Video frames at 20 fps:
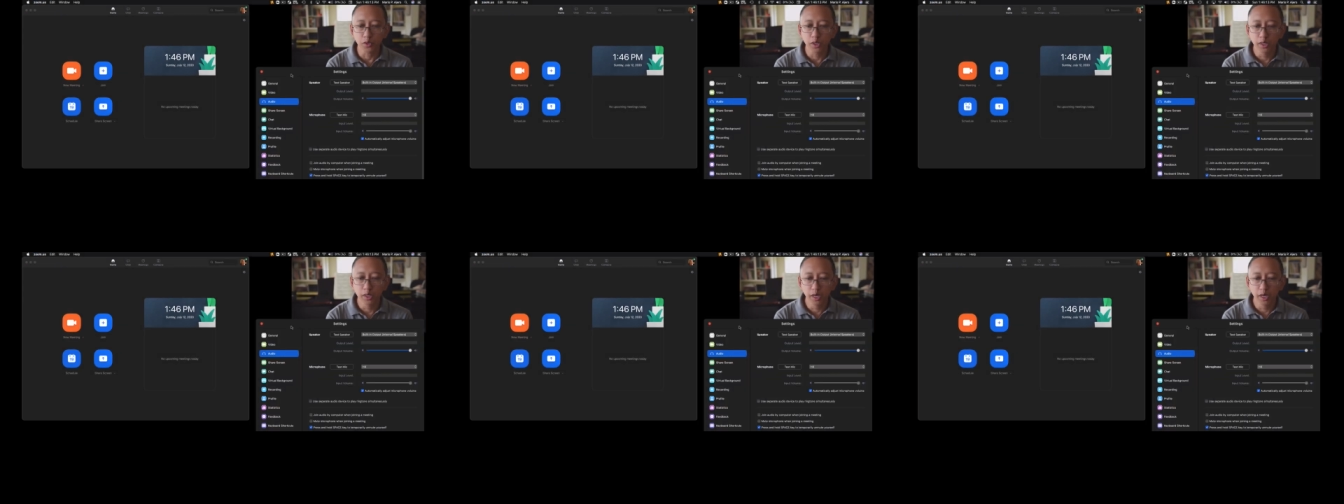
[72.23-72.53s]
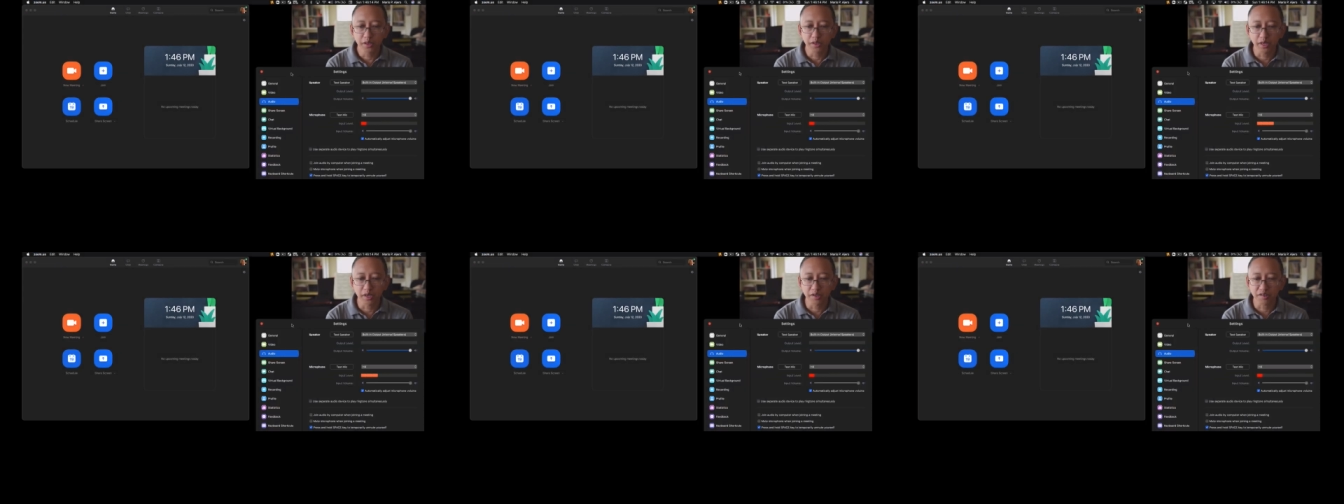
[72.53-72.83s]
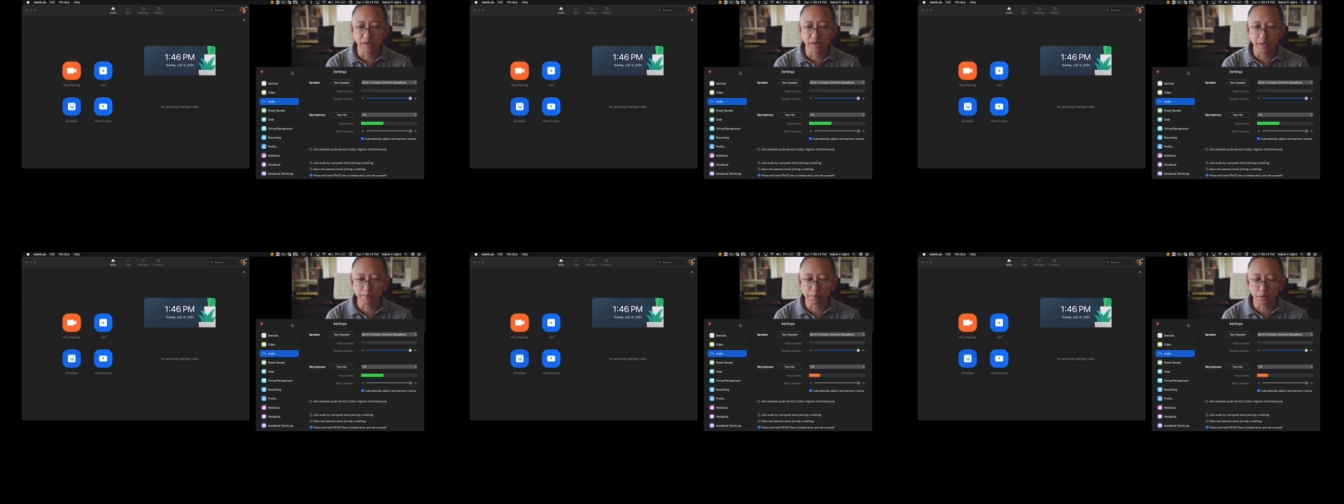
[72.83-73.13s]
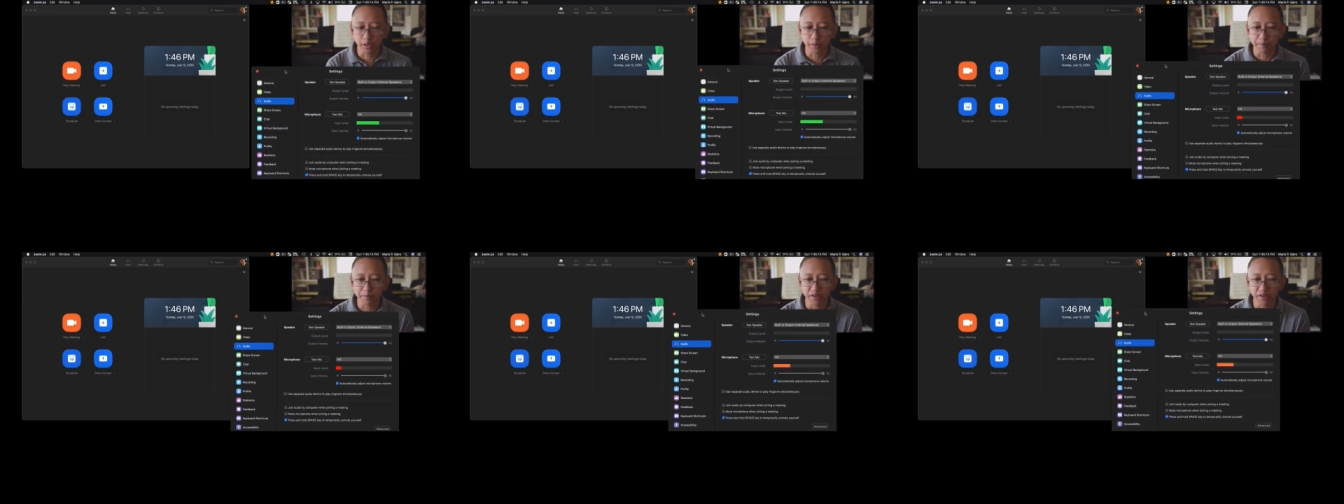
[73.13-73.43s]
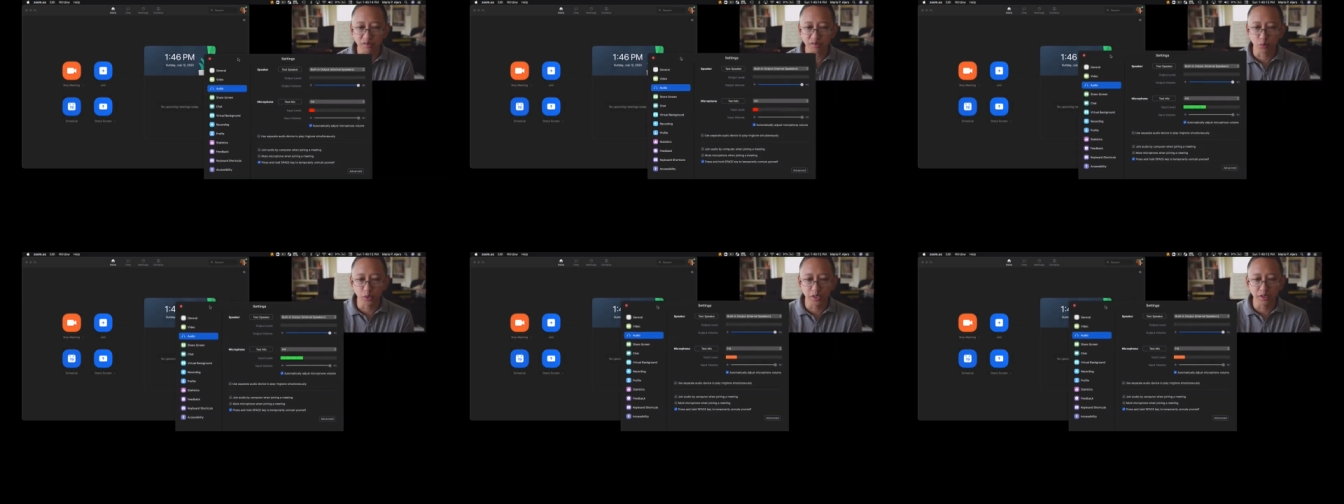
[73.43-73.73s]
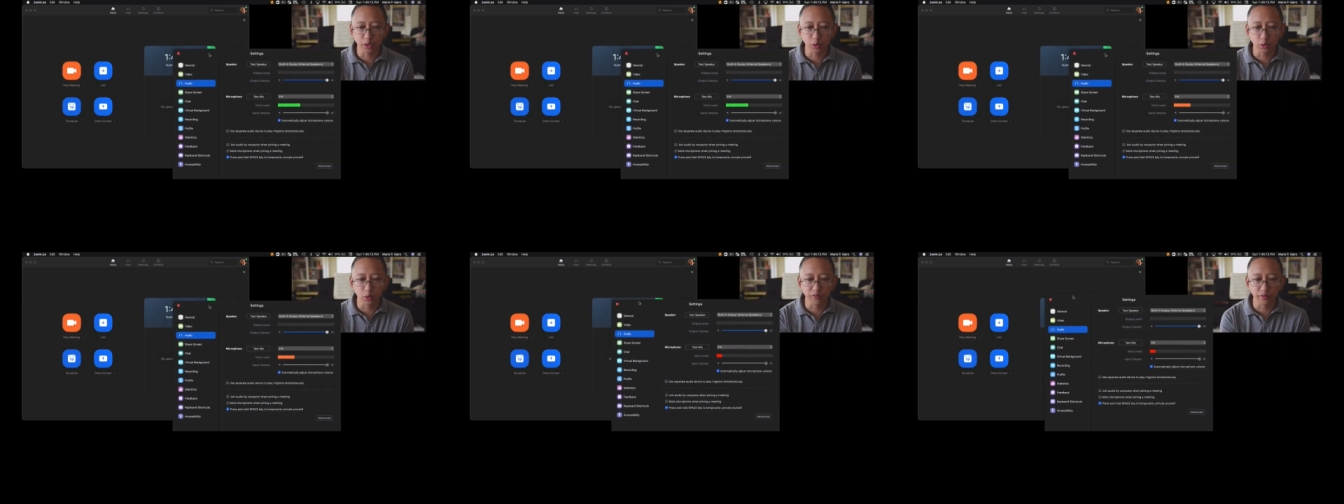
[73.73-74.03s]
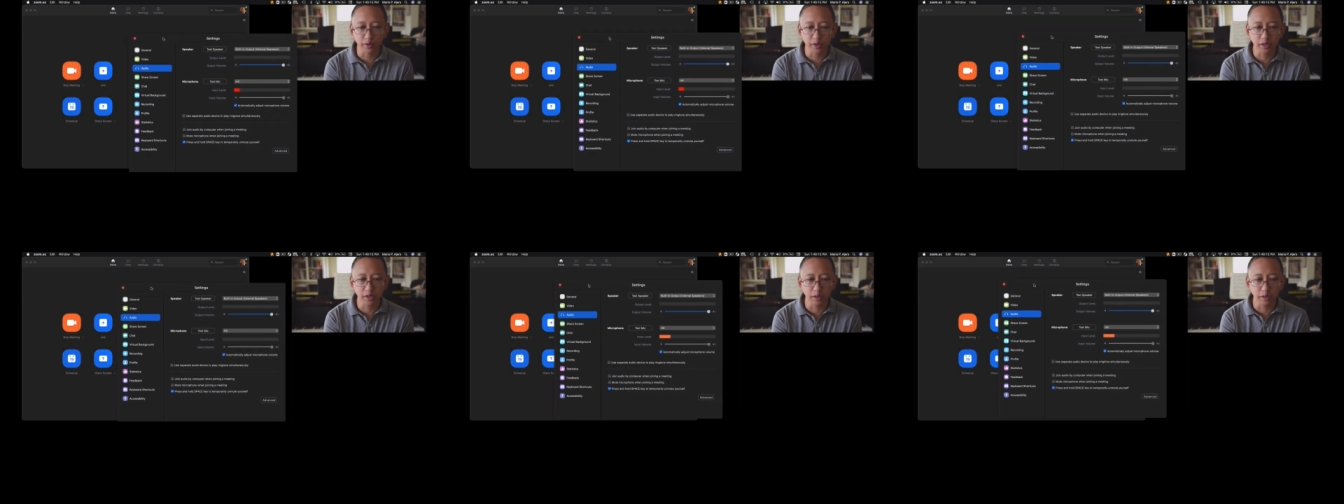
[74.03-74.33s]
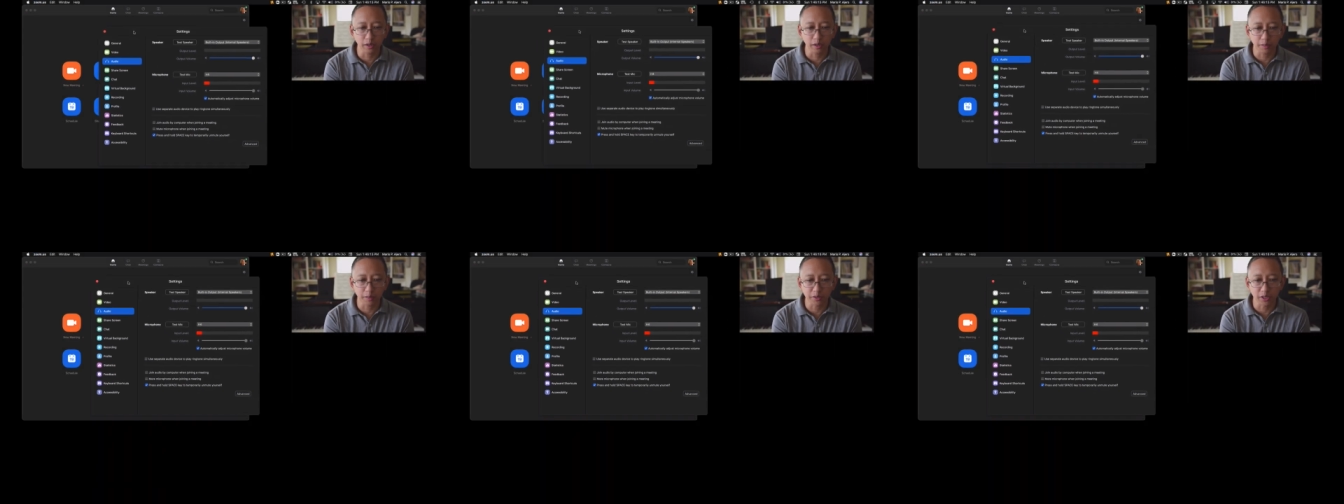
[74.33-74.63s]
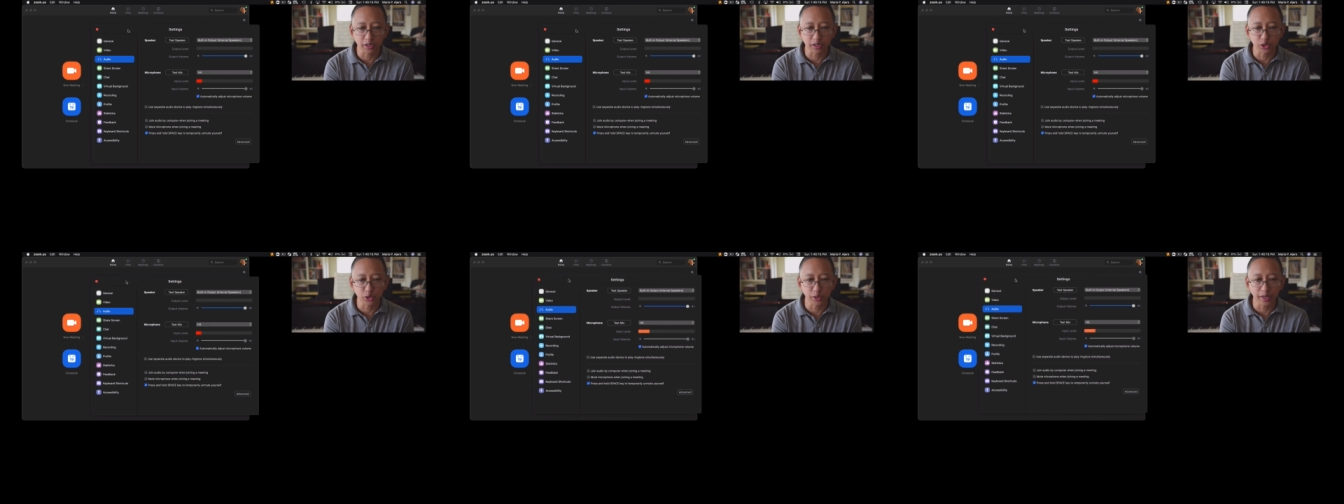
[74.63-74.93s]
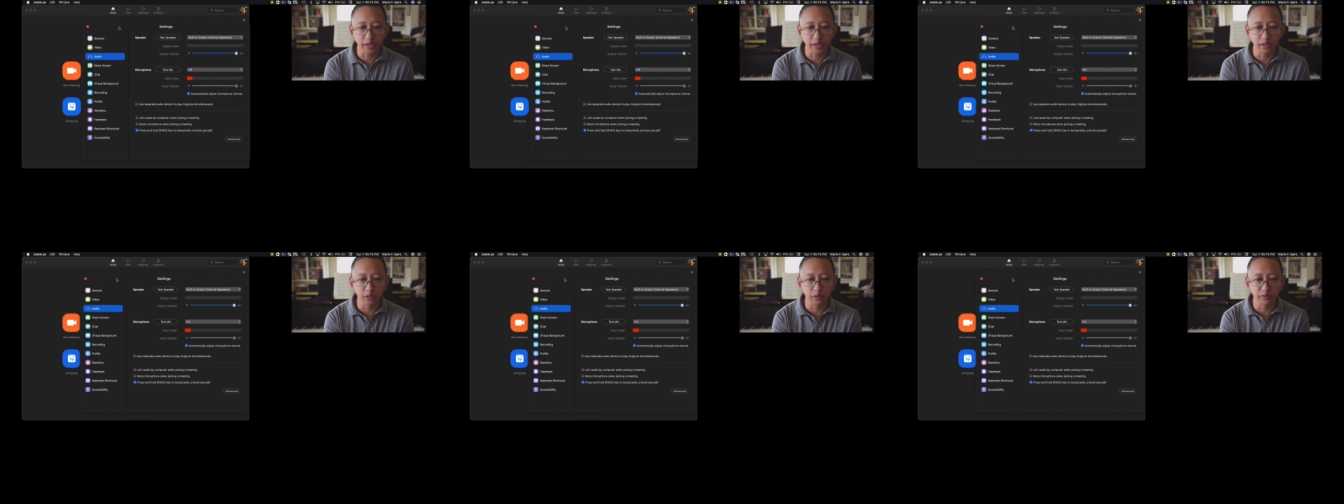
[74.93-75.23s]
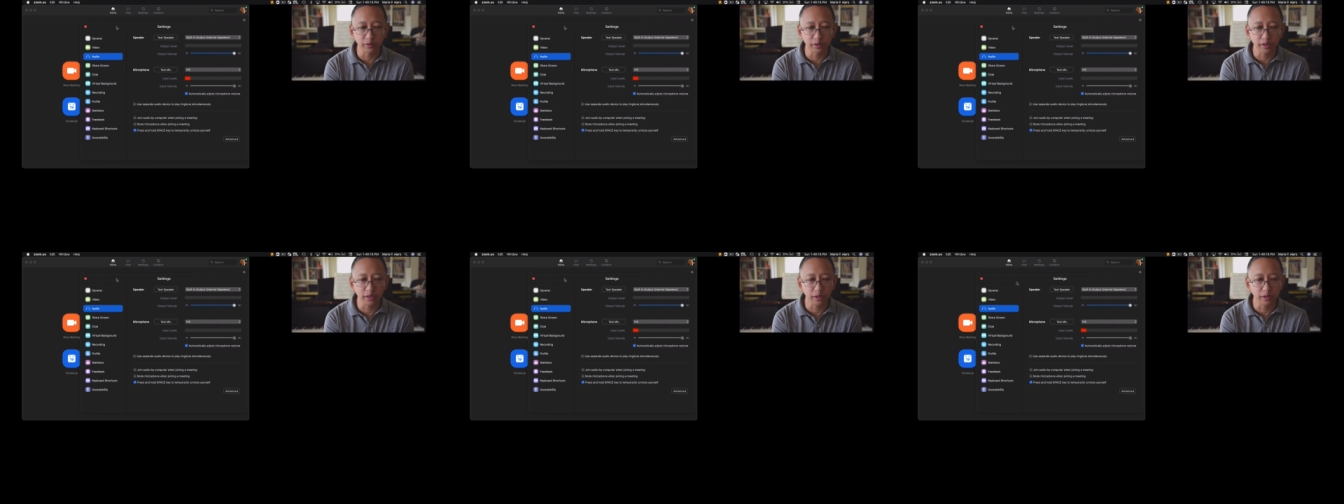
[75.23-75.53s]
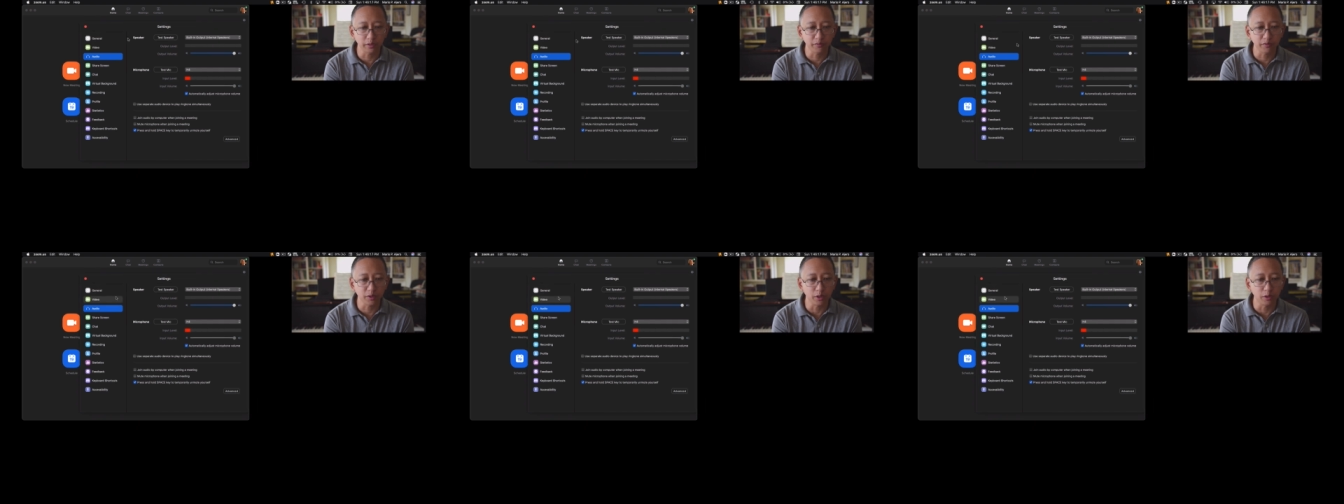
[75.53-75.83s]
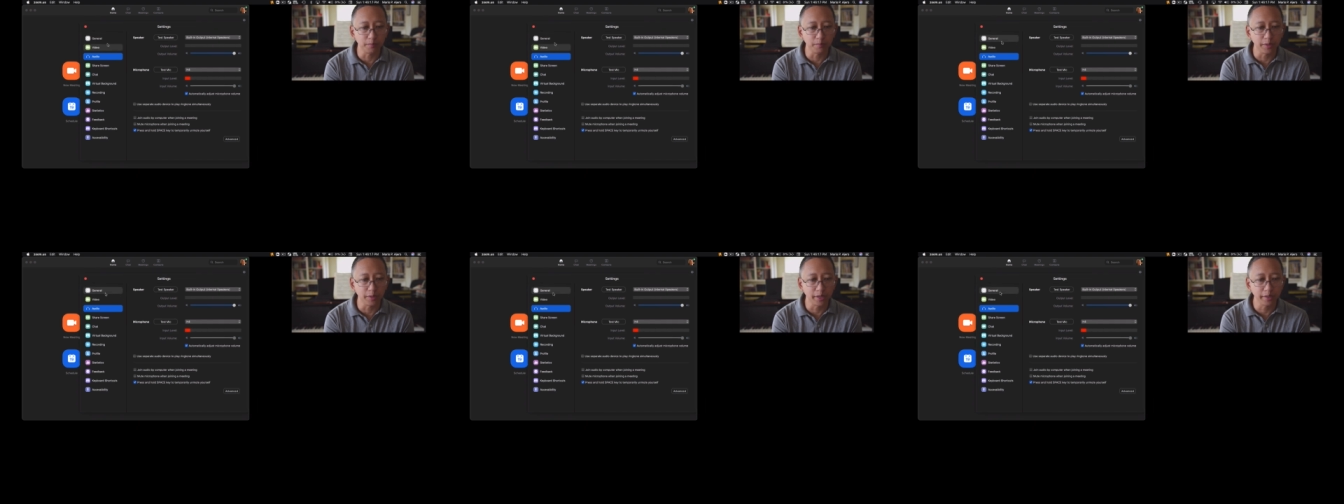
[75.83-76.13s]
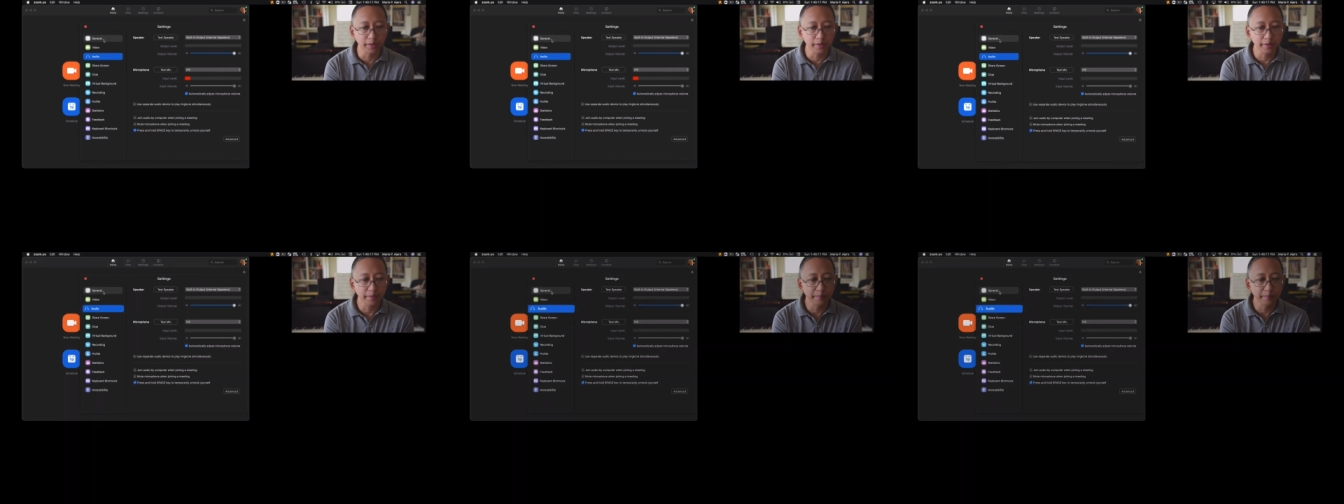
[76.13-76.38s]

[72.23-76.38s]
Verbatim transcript: And then it's going to pull up this window over here. I'm going to drag it over here if you don't mind.